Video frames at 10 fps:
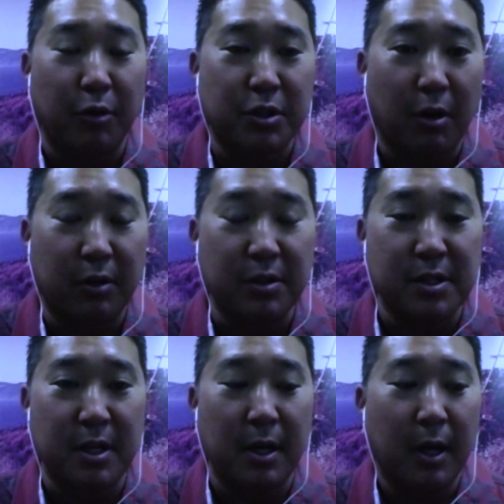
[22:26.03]
We're starting to
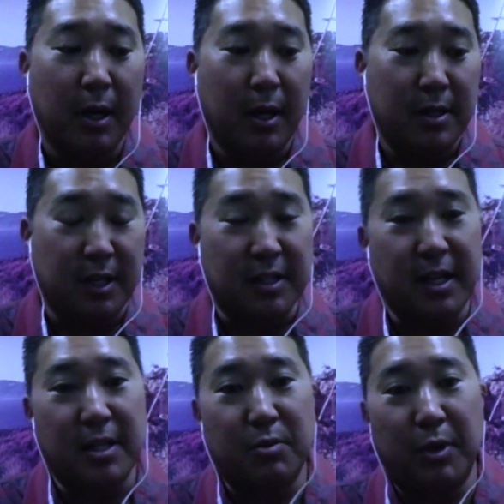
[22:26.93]
see
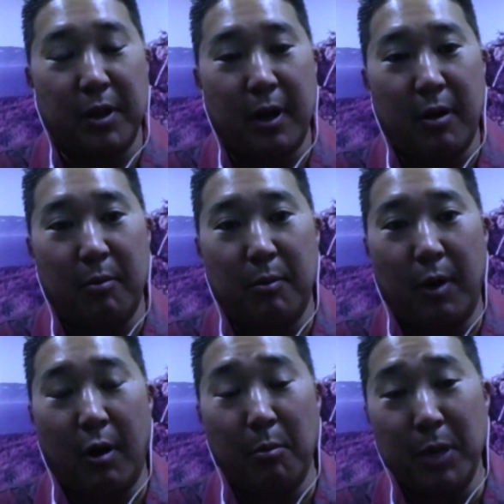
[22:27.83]
success with
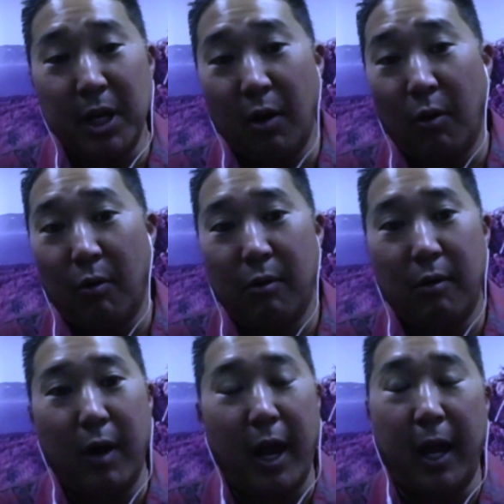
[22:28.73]
our Milo
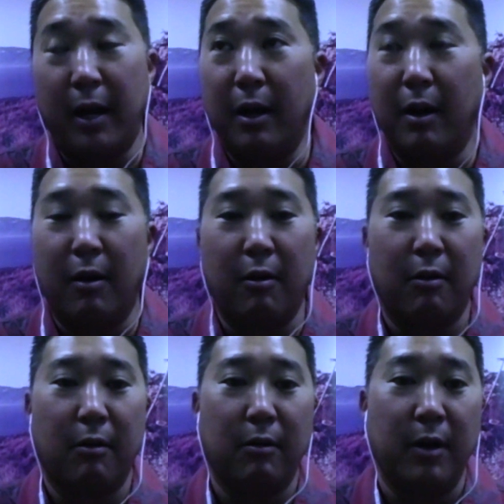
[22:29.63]
and
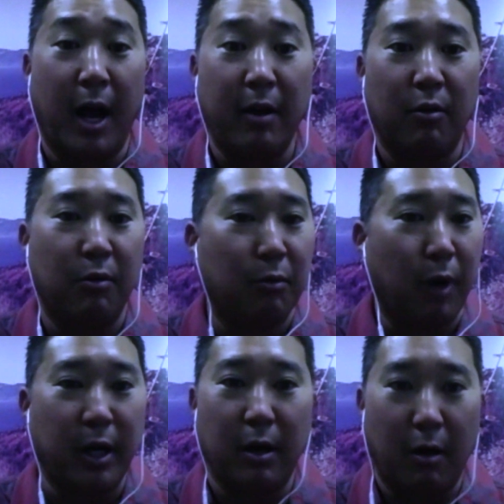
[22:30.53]
our Nile
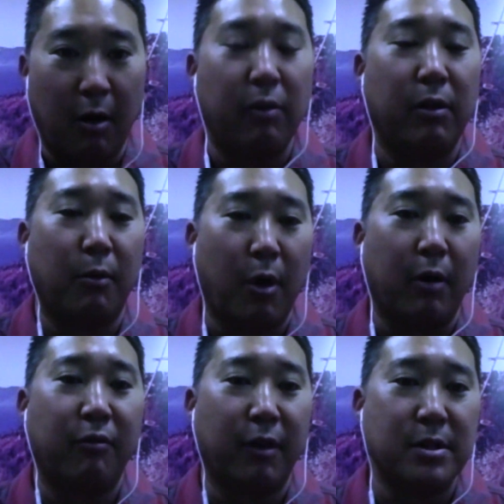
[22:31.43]
right on the
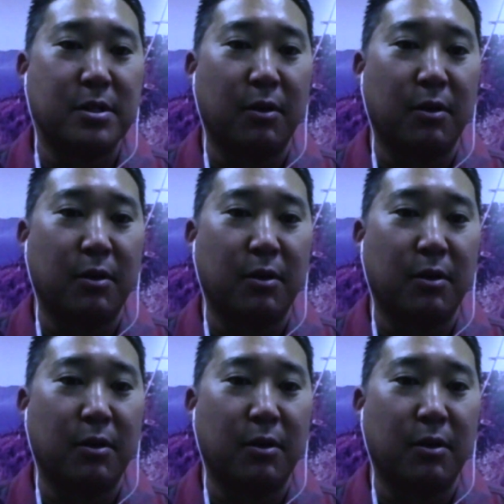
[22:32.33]
waterfront.